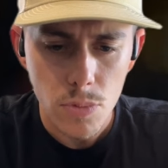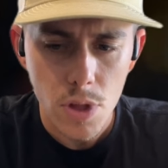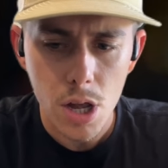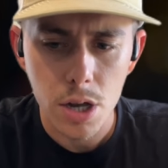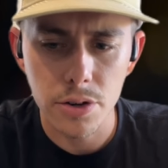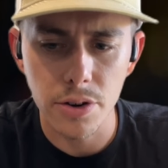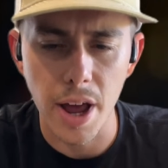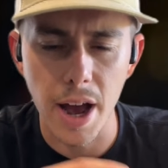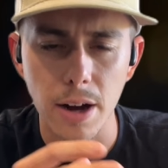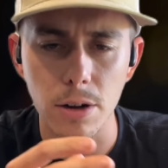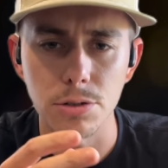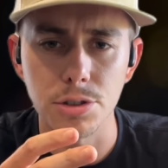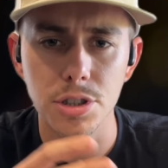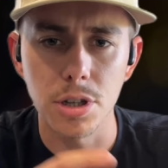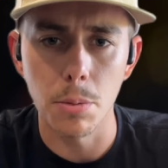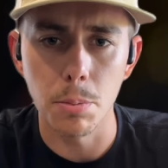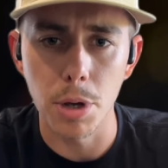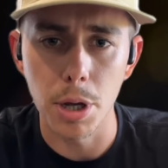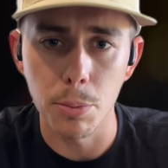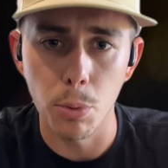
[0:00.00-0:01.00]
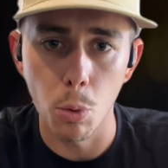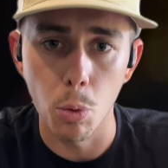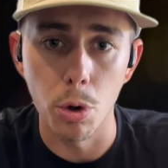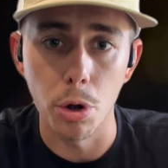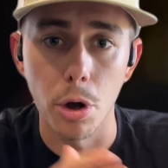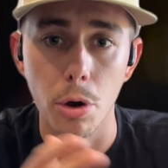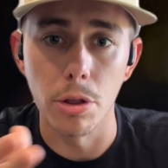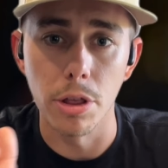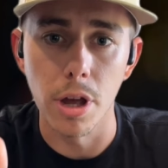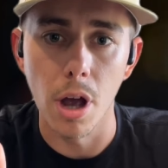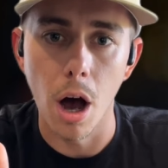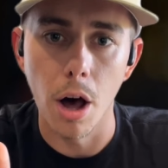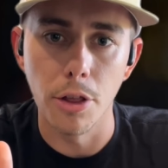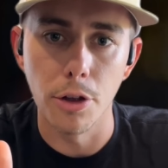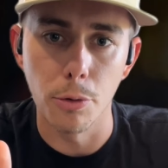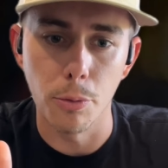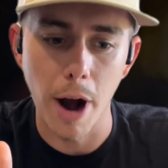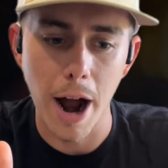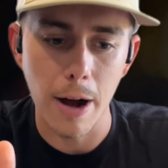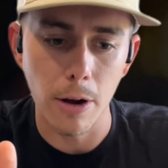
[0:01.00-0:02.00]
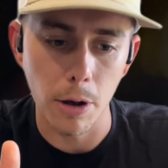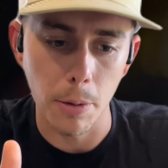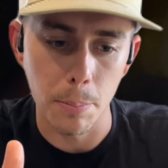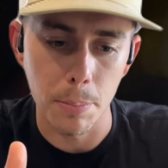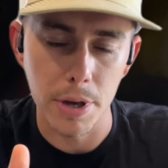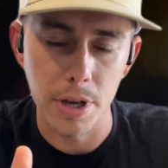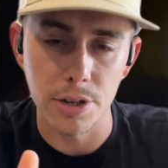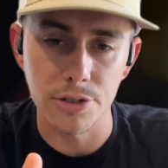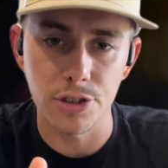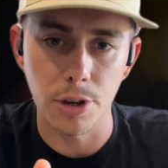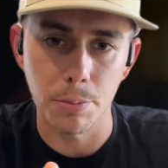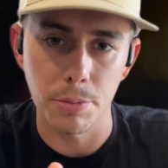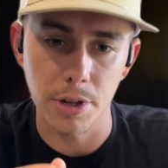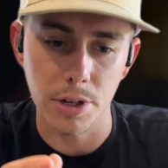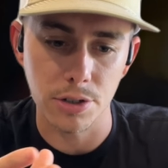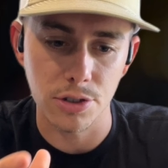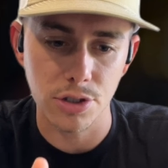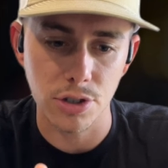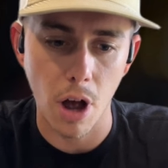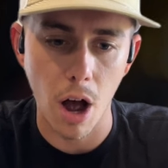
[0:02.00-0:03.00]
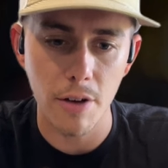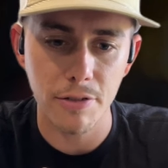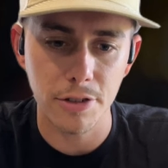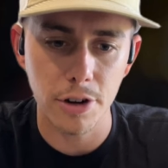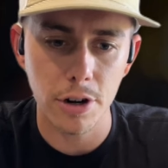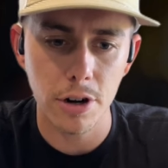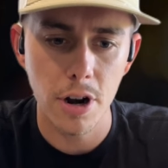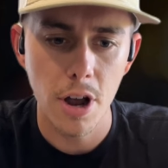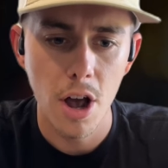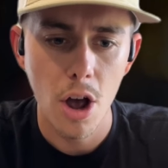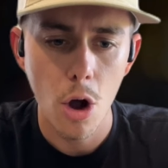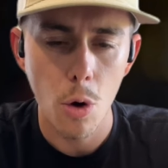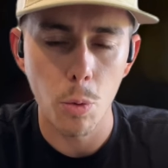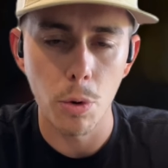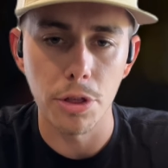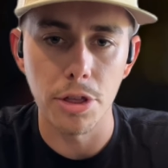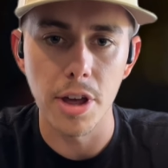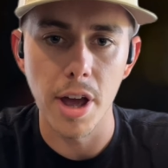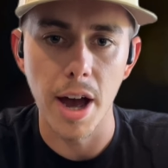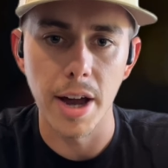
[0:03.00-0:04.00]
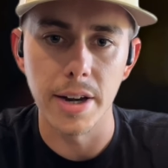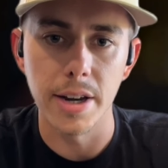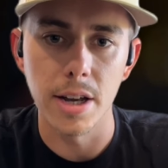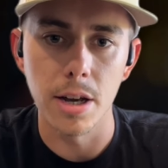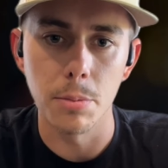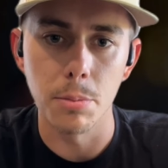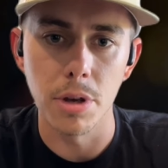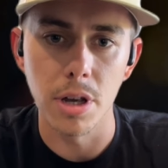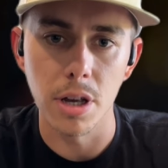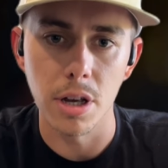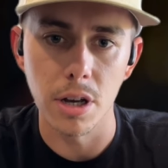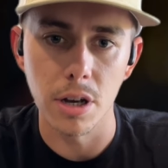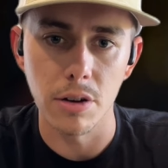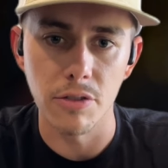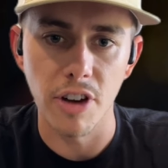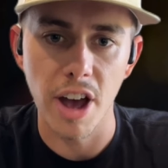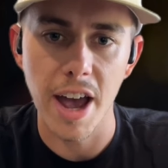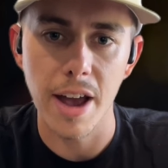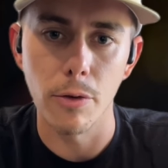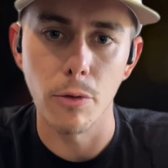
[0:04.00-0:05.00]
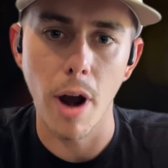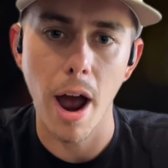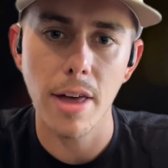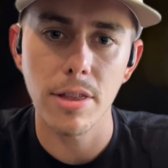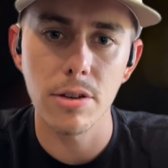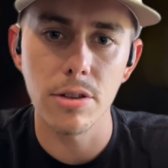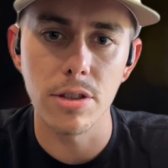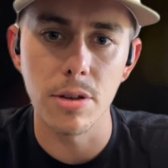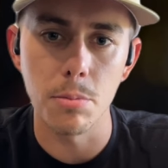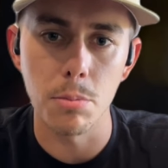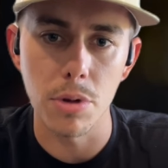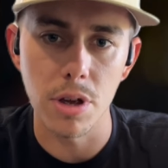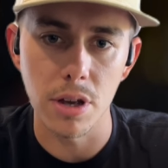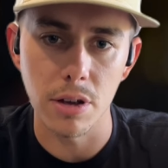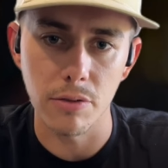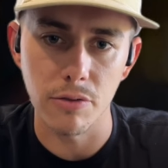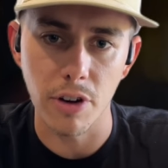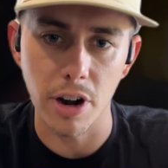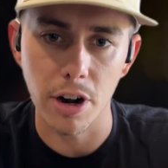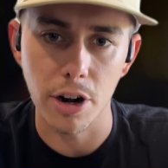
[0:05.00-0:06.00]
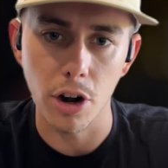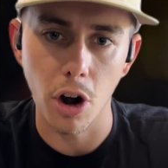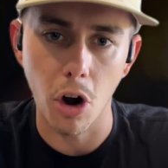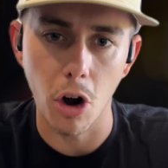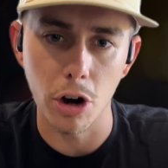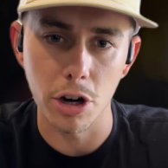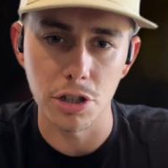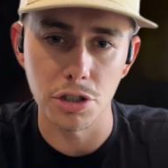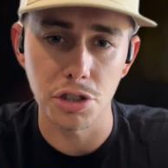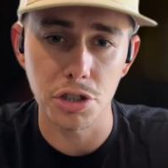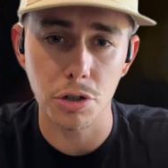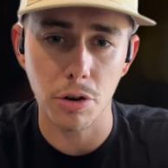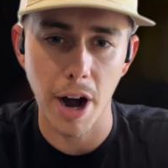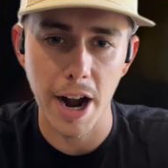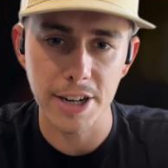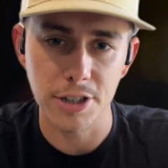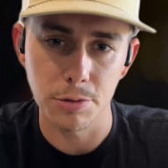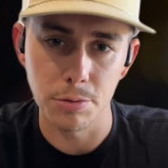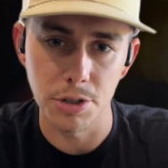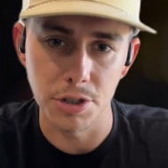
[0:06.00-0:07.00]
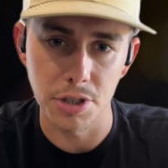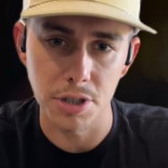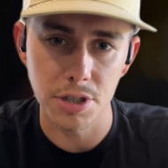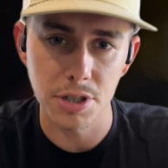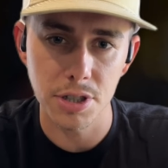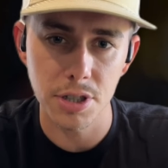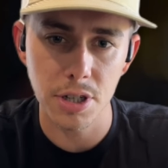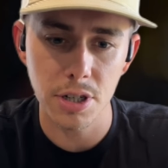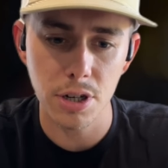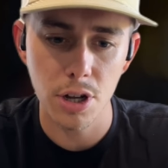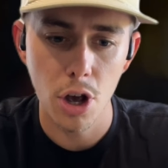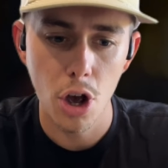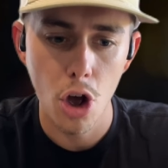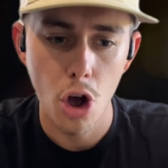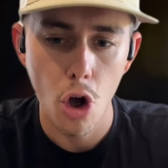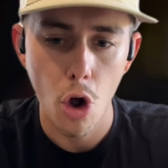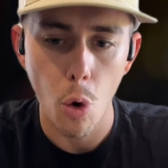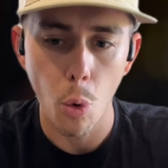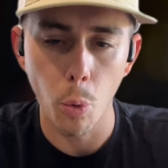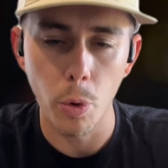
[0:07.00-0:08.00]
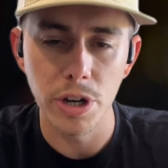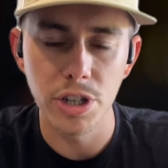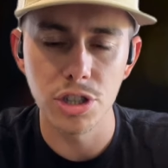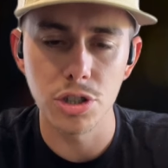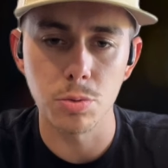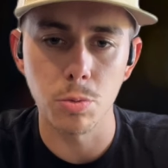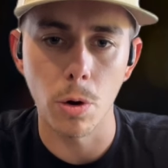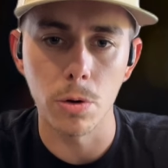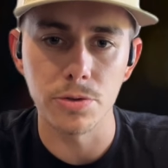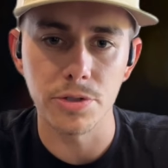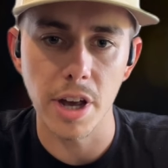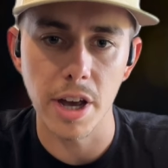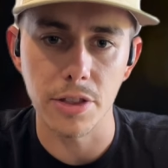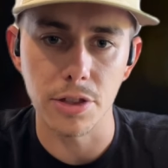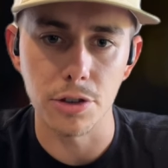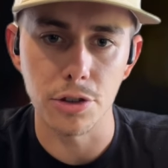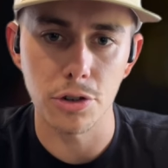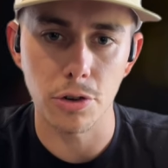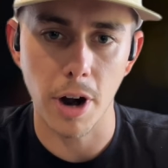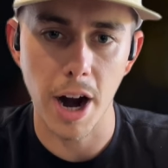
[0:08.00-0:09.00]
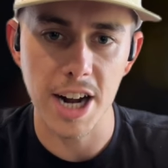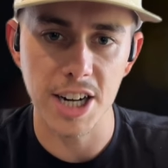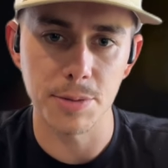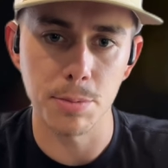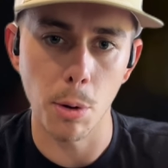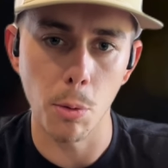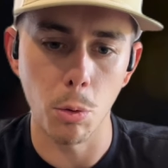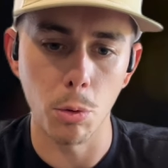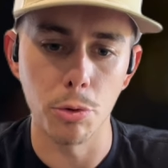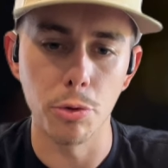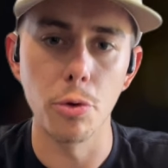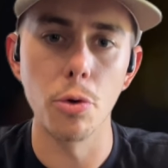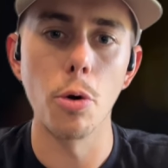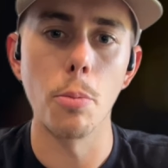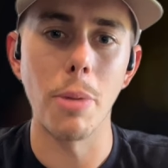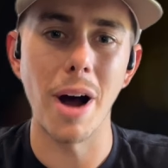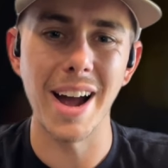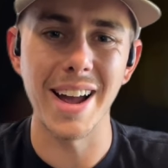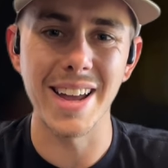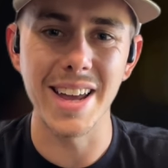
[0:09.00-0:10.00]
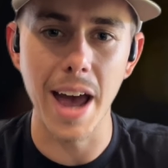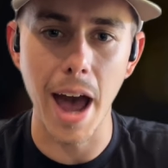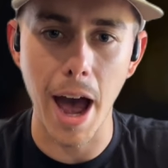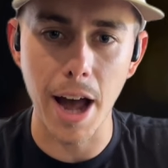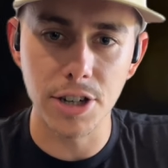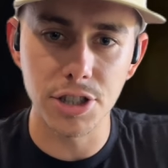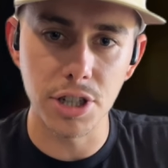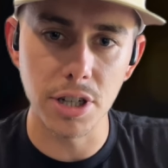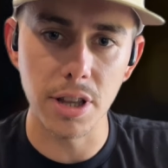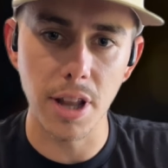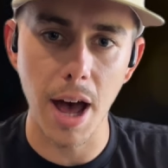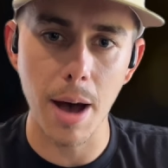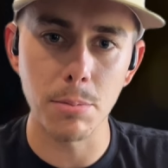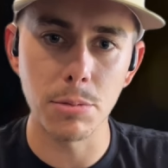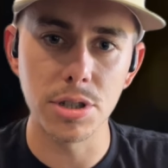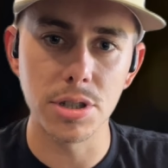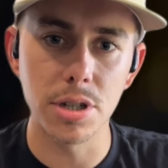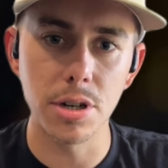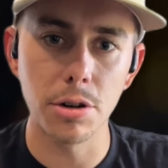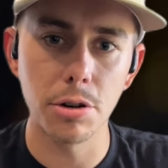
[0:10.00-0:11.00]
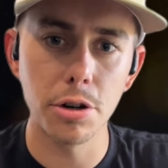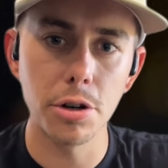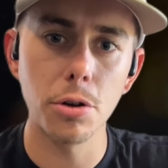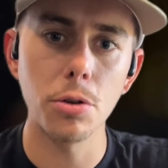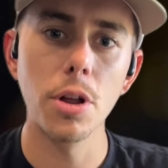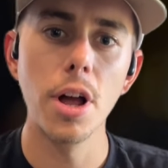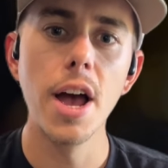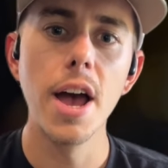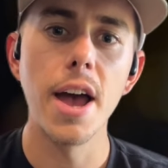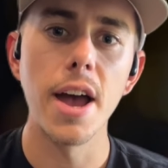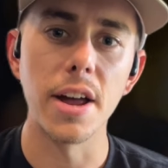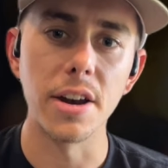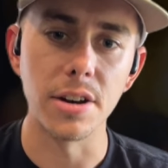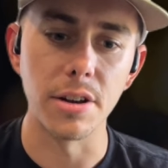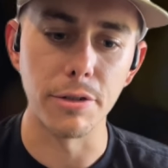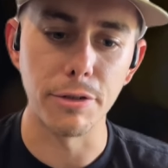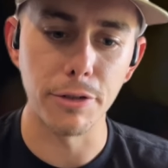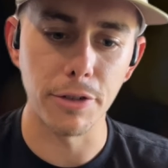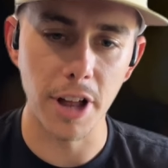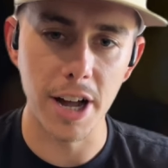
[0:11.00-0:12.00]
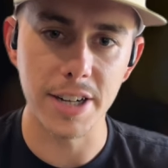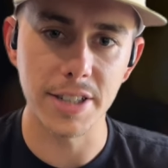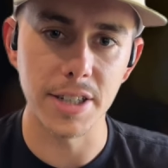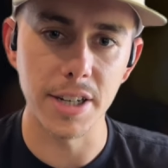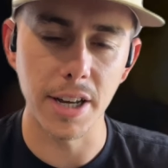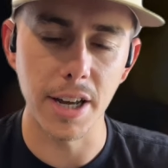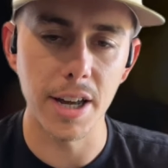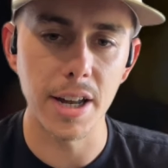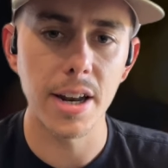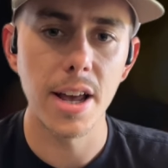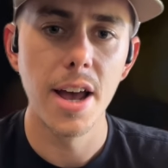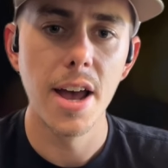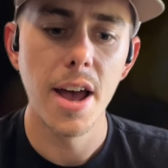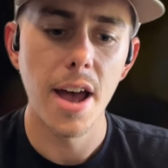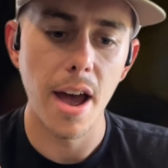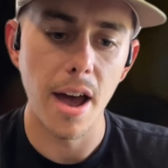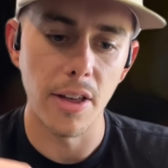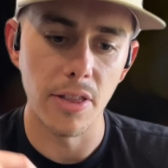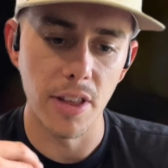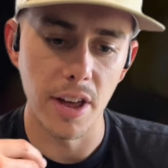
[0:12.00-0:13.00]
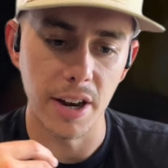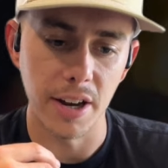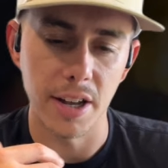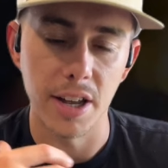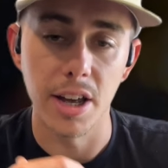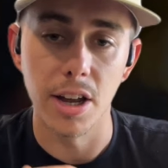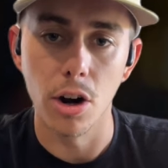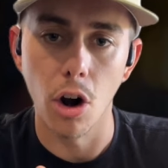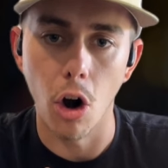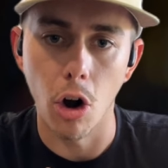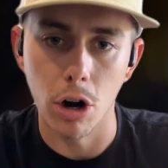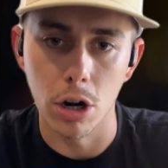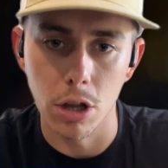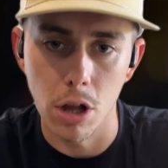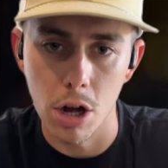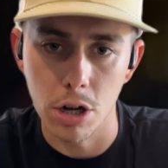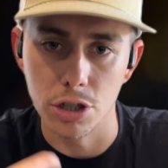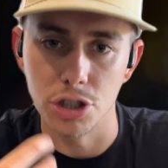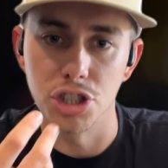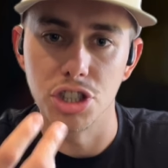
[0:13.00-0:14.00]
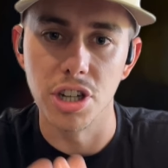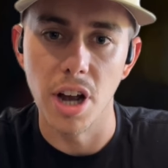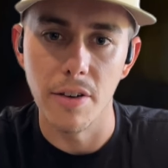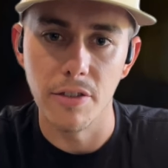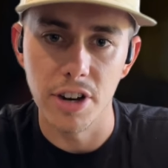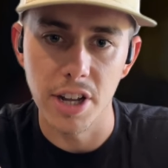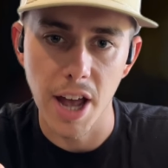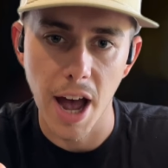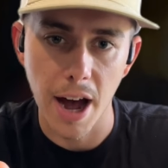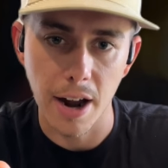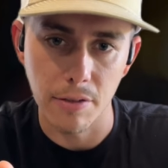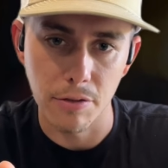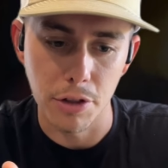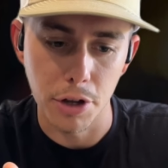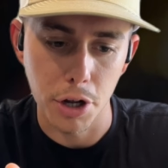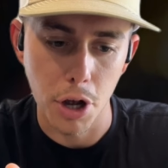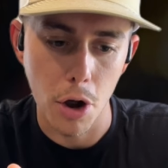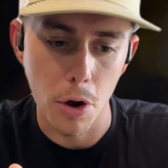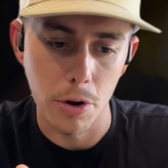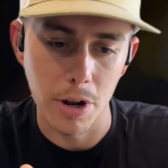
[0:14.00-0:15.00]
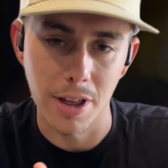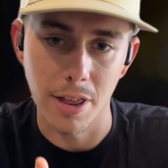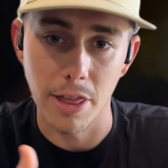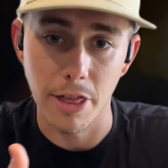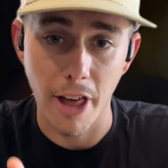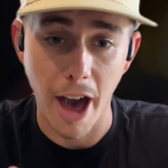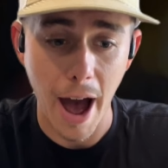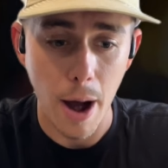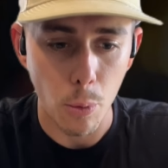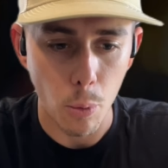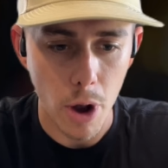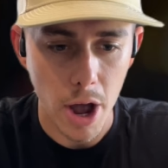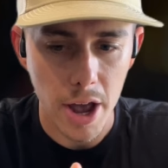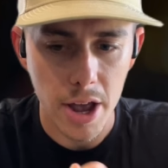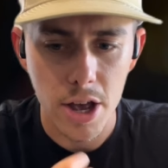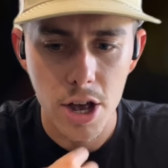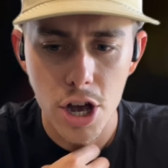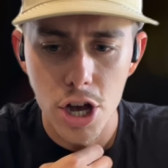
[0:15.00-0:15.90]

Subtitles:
Now, some people will go the other route and pick something softer, with the idea being of, hey, rather than being very hard and scratch resistant, we just won't take the scratch, but we'll do it by catching that material and deflecting it, and then get our longevity out of the coating that way.